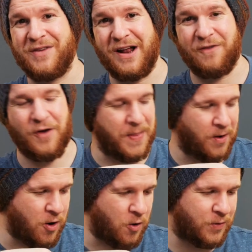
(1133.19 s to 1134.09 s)
enough on
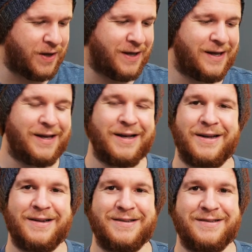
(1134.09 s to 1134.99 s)
their own
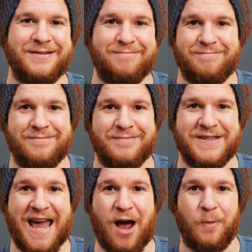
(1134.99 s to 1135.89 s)

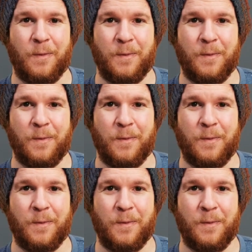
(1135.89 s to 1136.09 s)
to count.